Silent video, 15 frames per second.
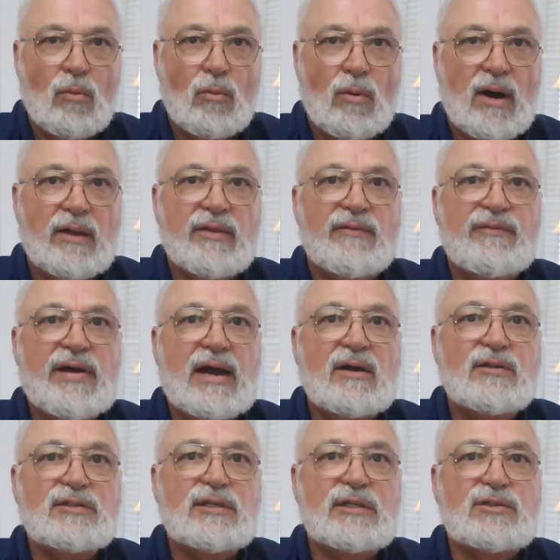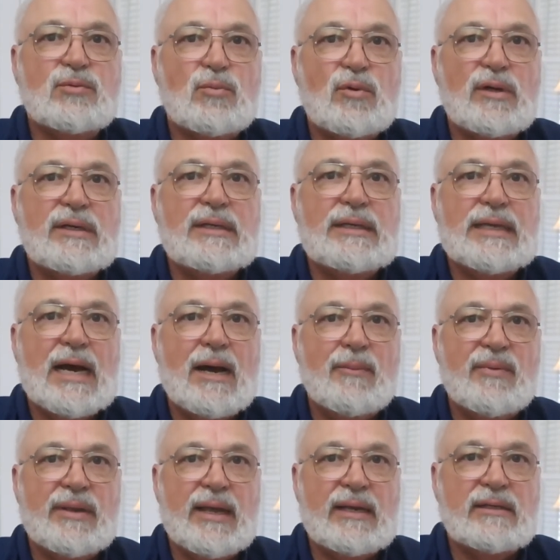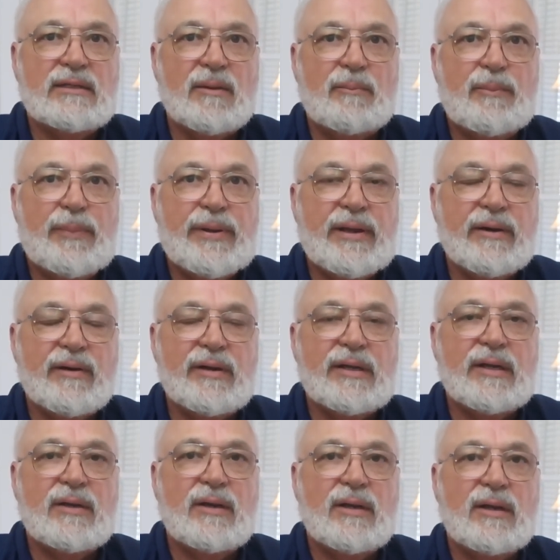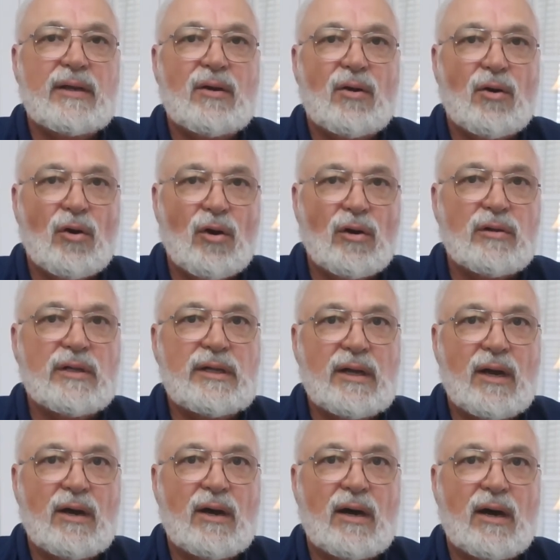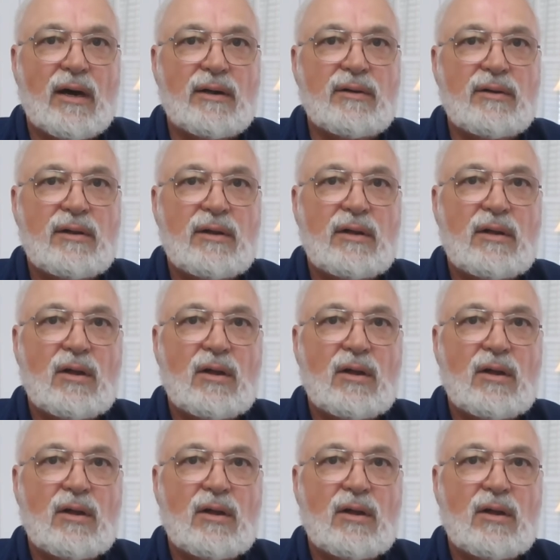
While the Pharisees would dominate the period early on,